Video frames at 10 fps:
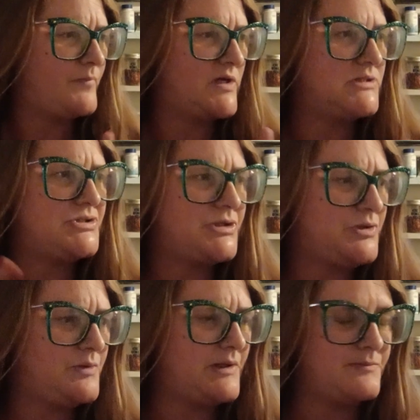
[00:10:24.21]

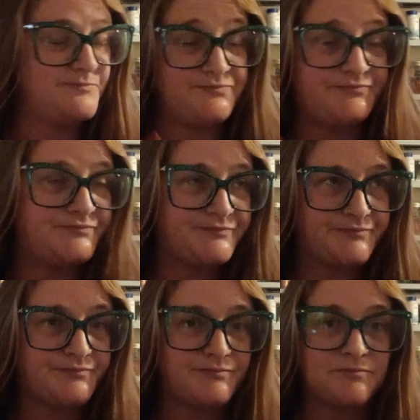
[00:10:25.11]
continuing.
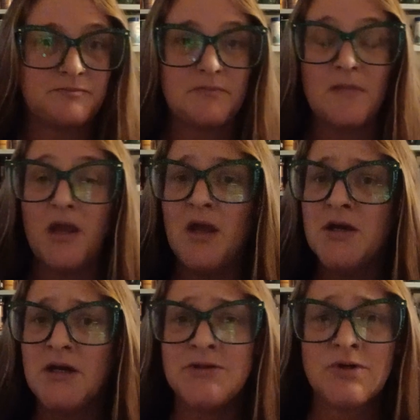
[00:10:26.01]
And